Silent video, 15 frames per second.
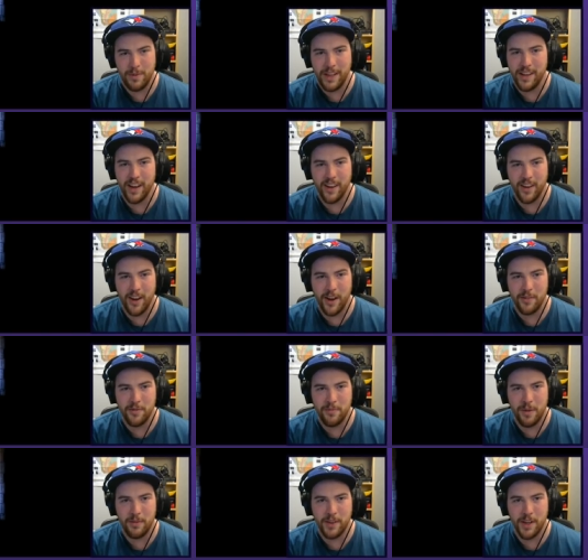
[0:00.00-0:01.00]
be cut off
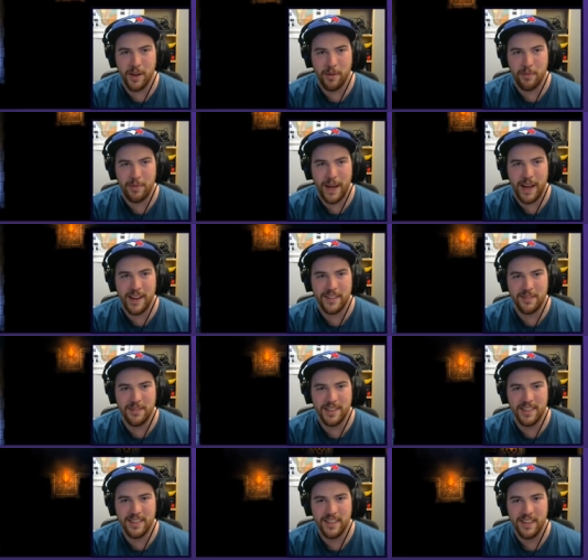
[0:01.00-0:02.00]
from ever coming back to
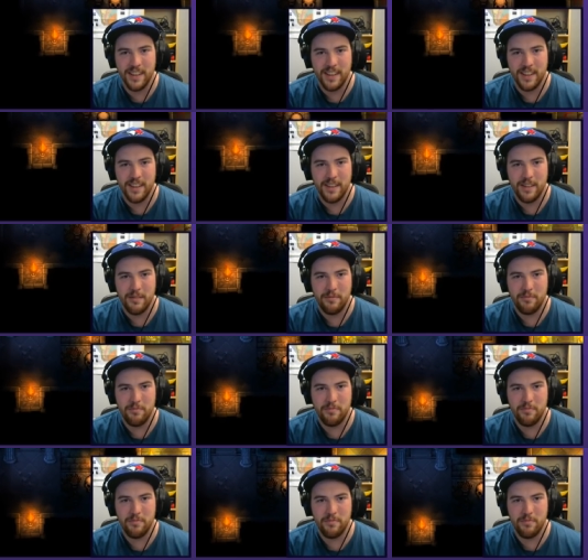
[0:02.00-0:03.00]
it.
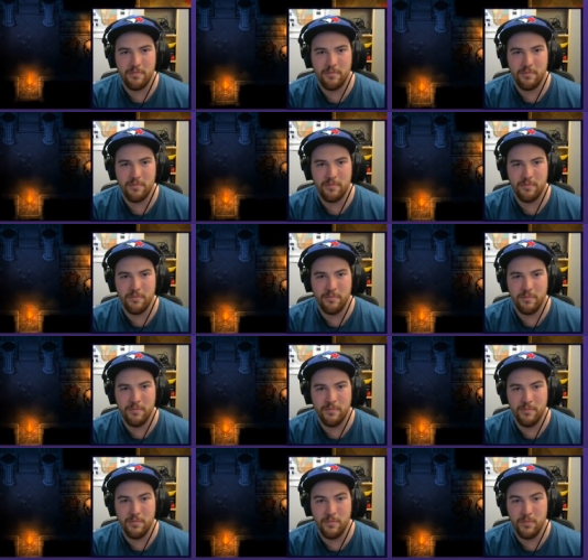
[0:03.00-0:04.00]

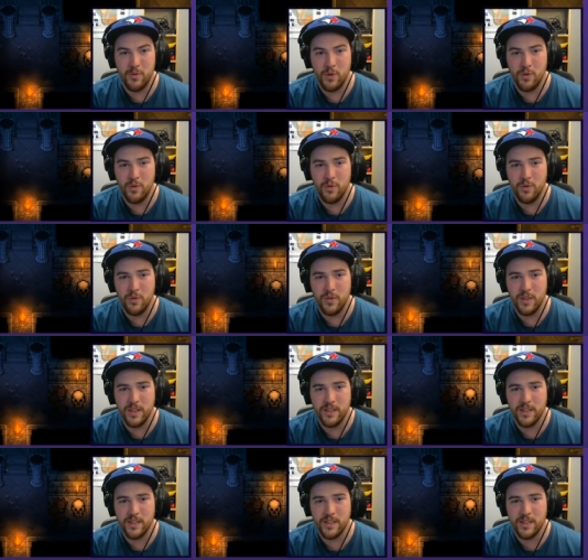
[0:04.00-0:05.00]

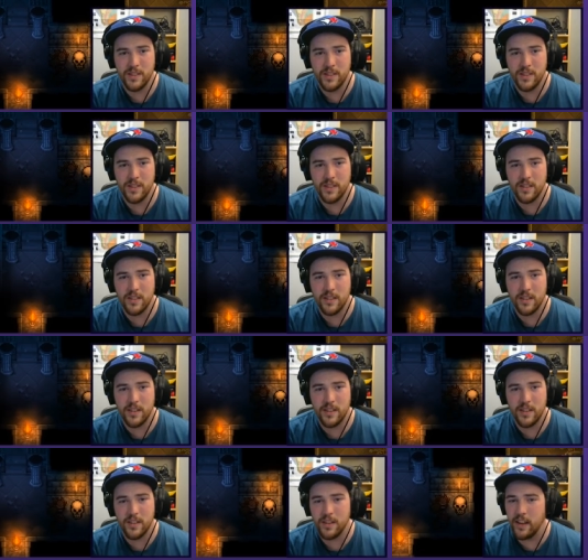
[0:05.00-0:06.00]
Moose?
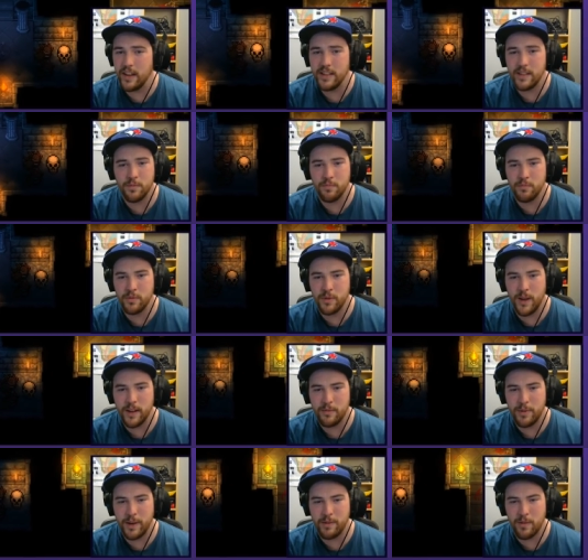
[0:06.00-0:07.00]
It's
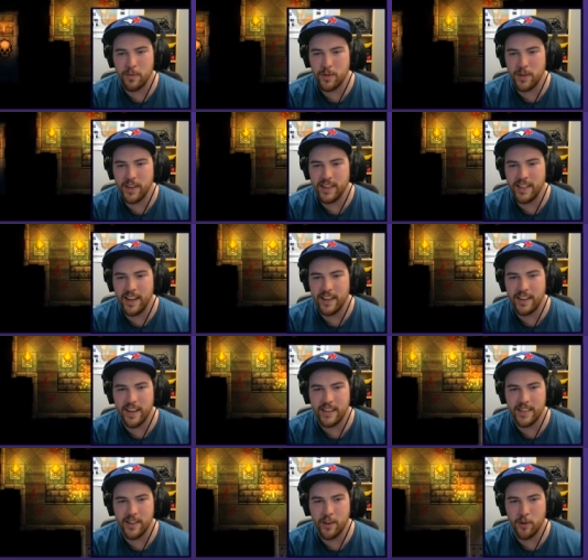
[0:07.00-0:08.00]
blocked by rubble. I can't
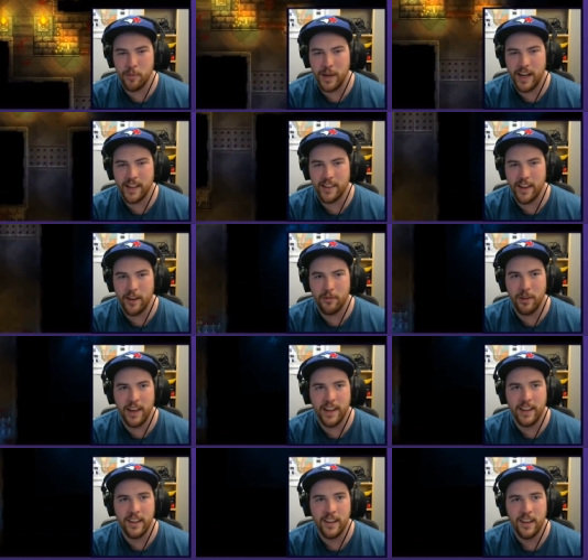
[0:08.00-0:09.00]
actually go back that
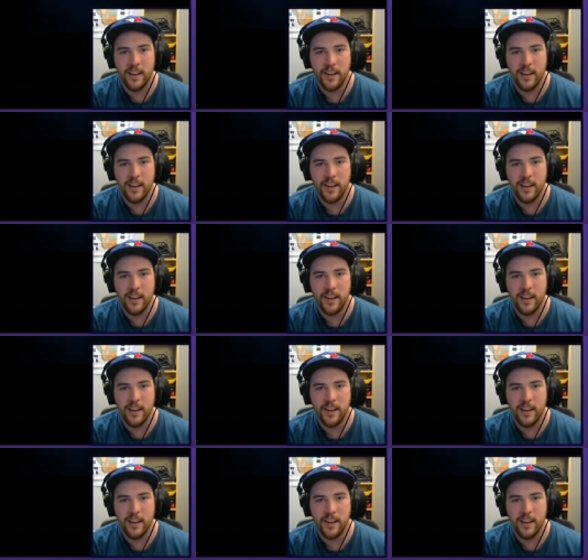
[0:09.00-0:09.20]
way.